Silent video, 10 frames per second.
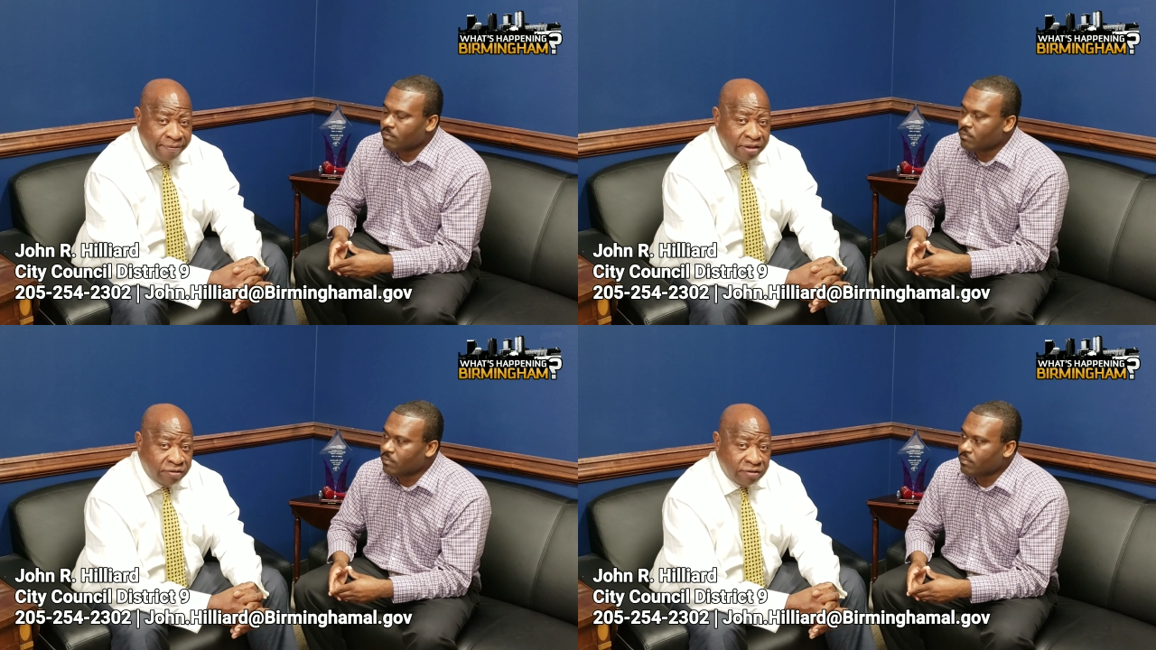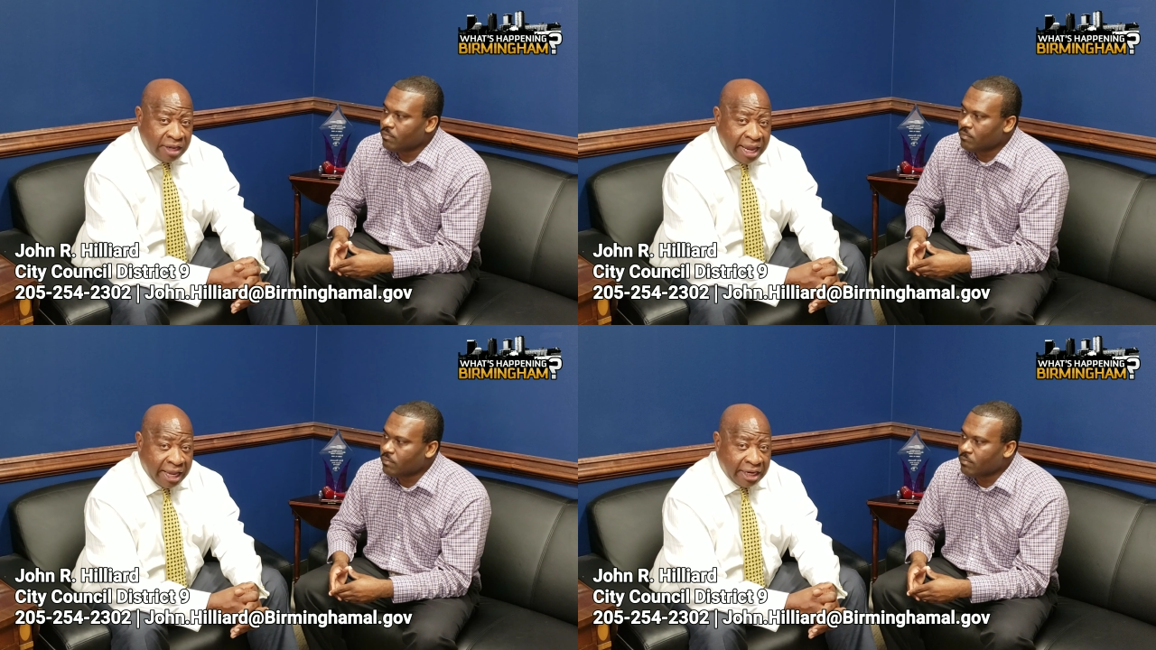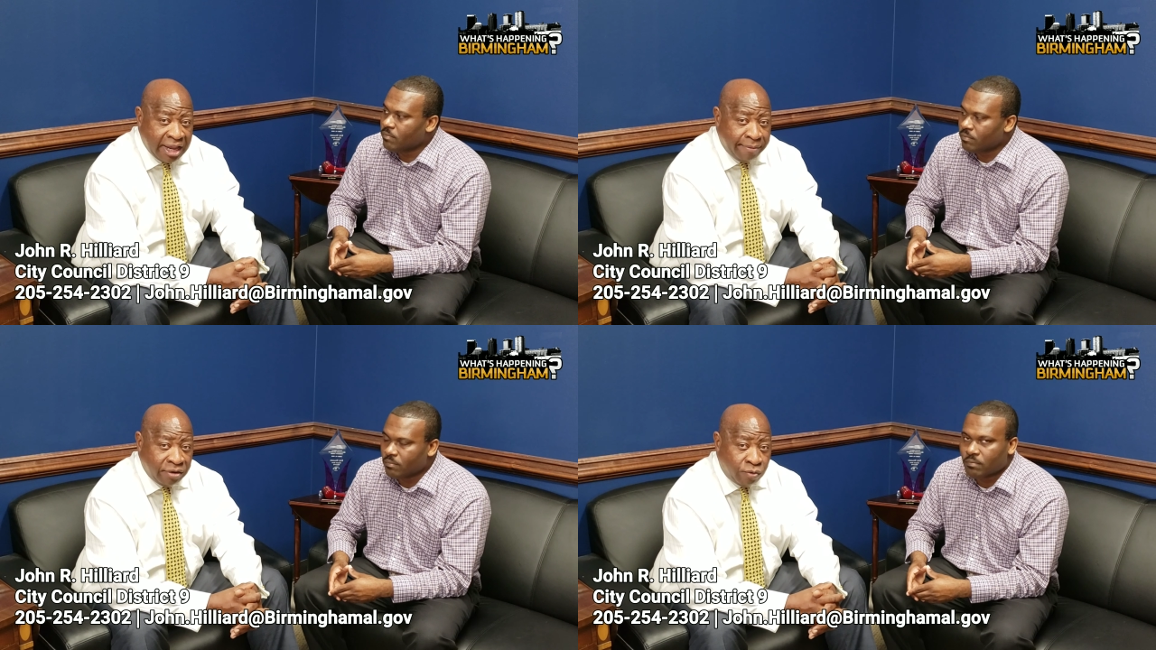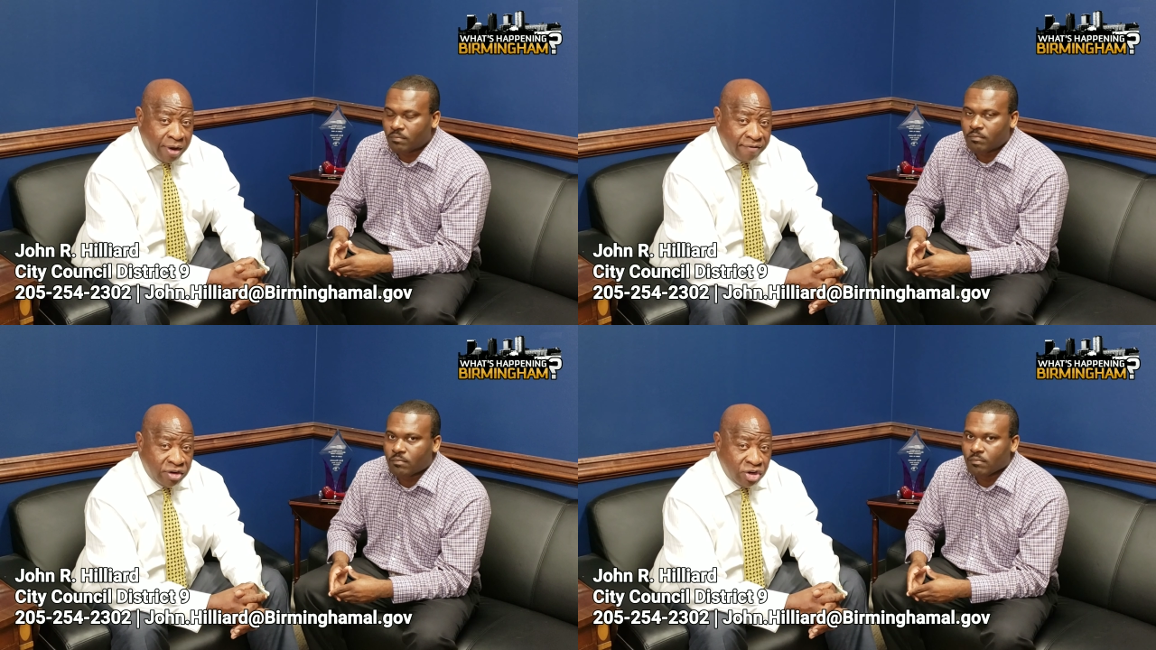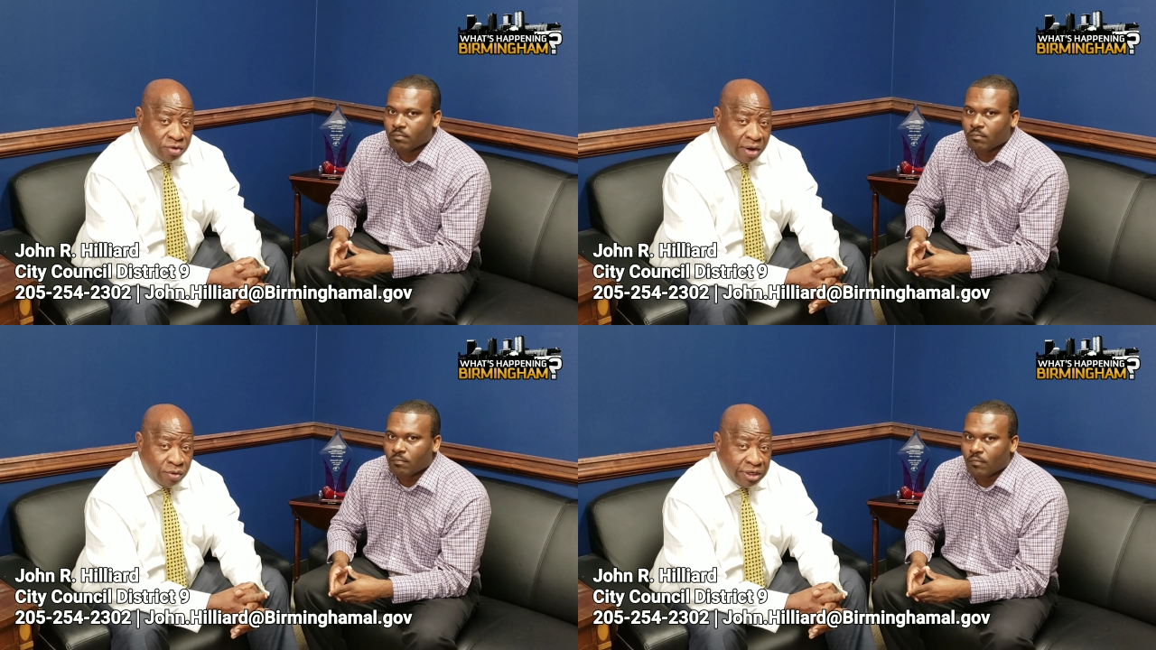Speaker 1: This is an economic
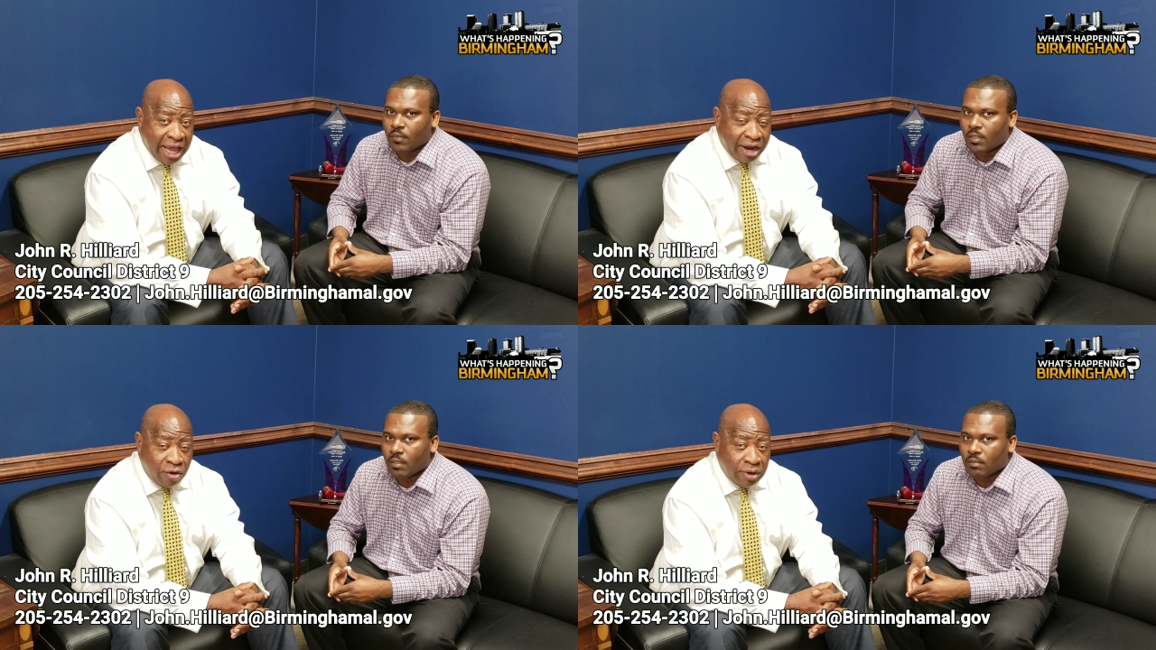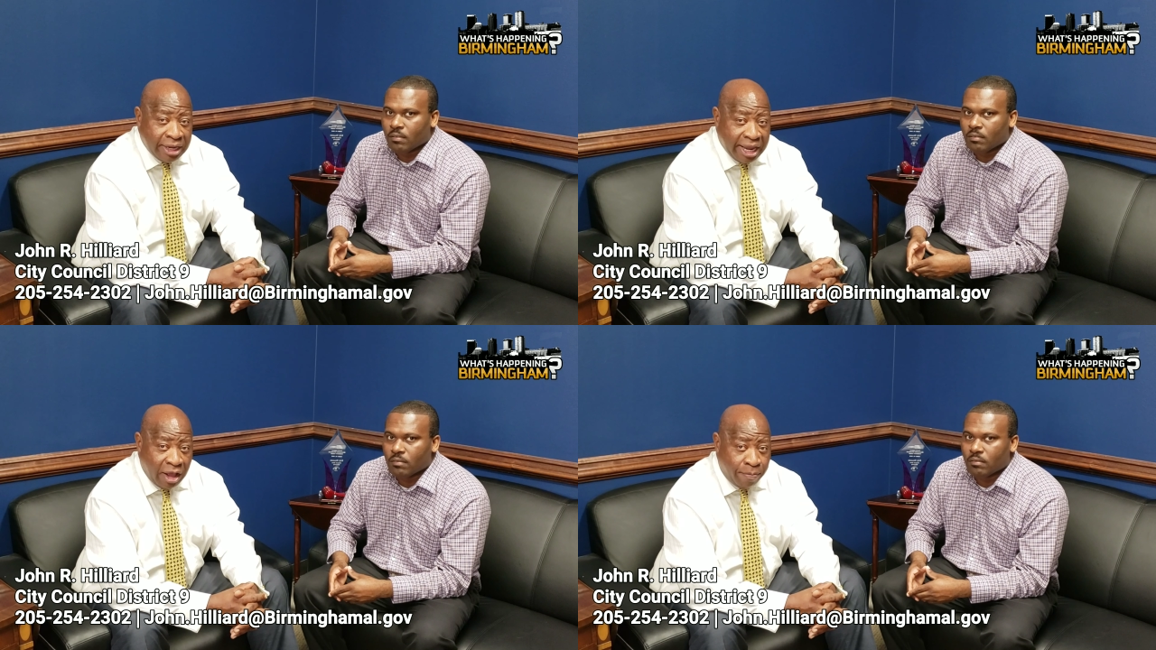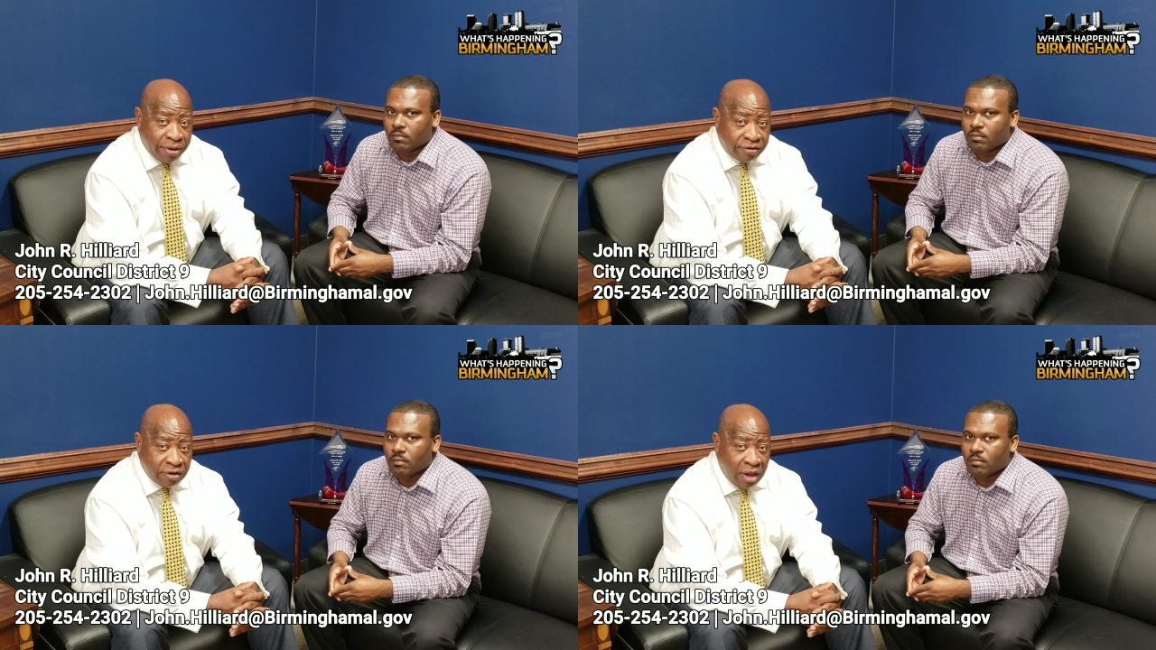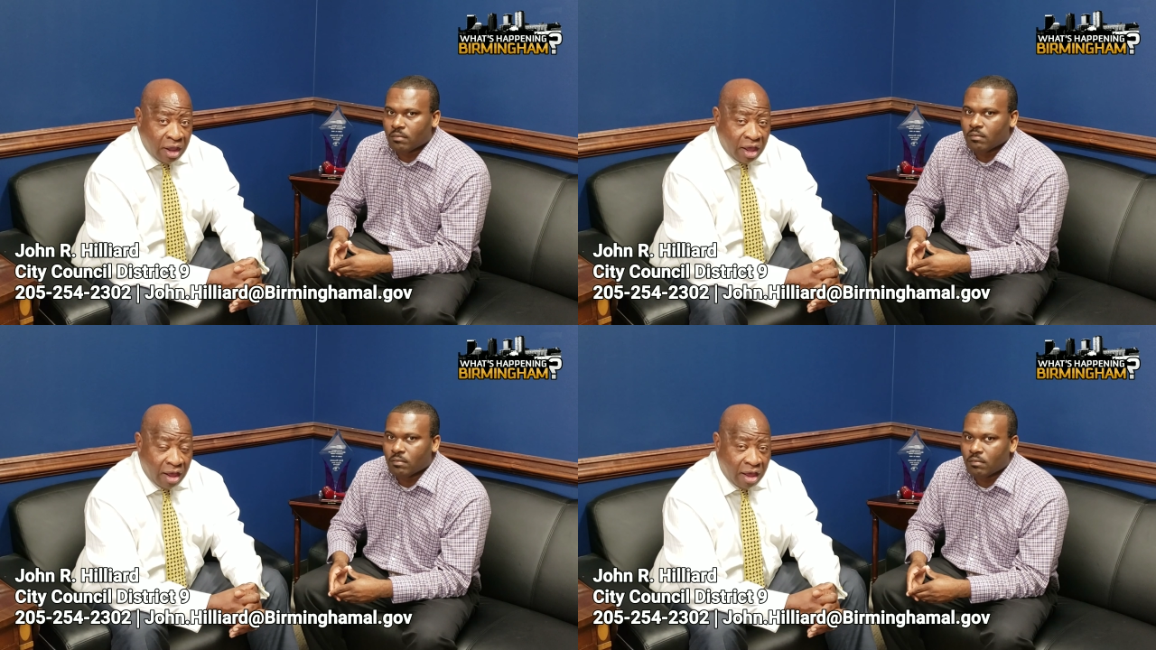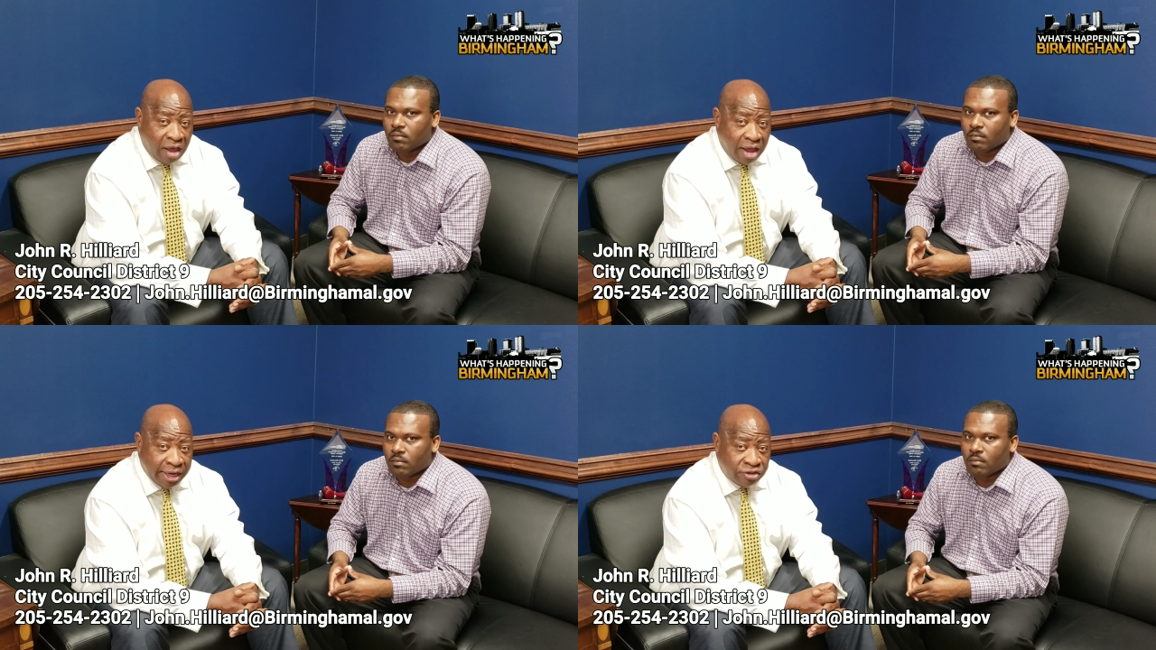revenue that will not only help us uh,
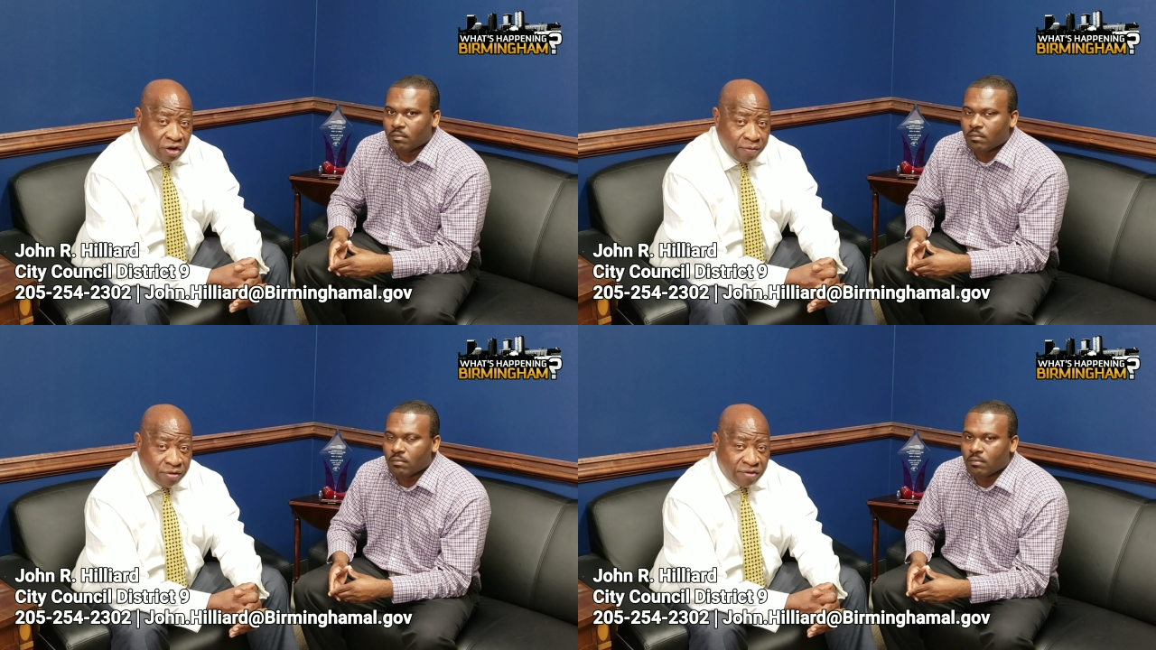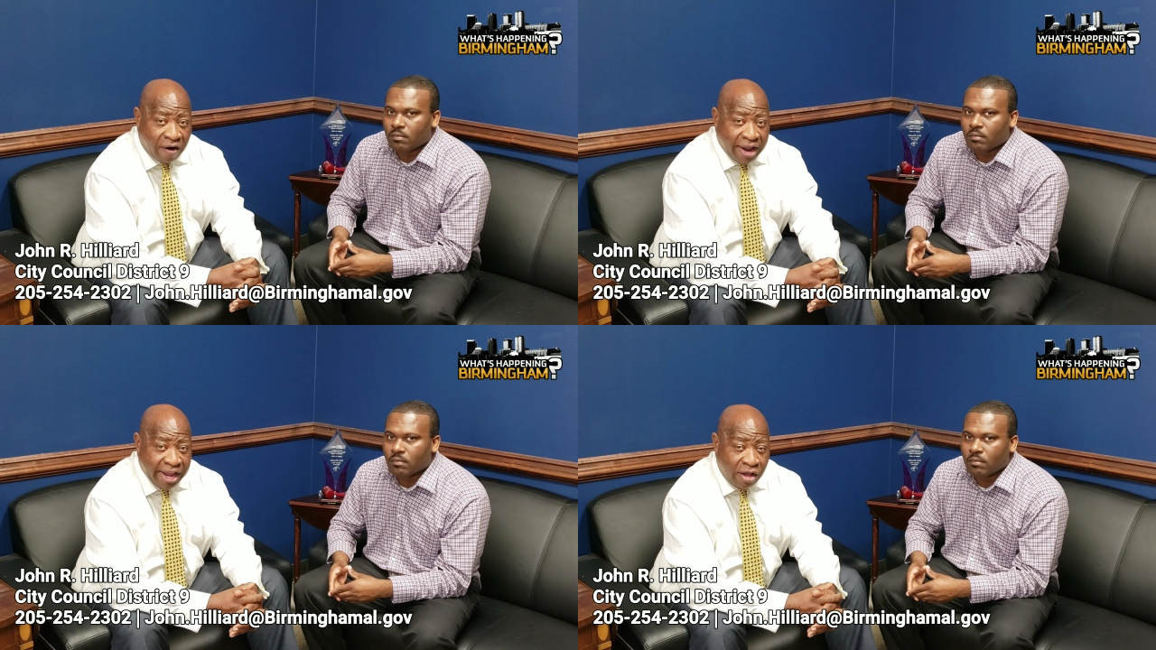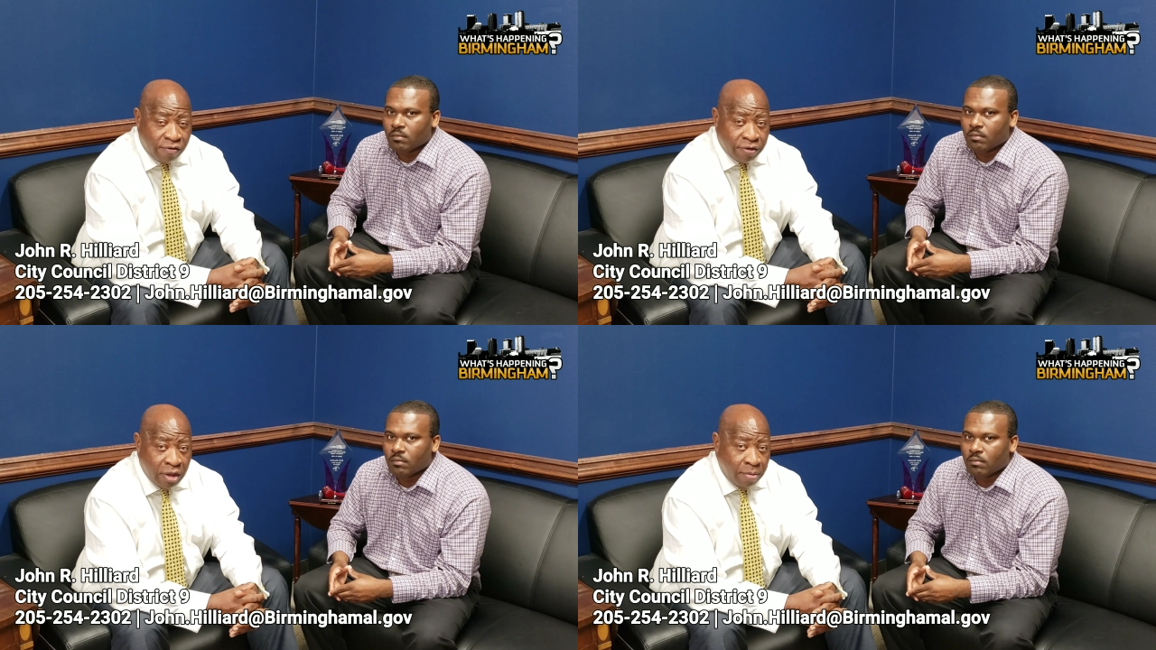uh, in terms of our health,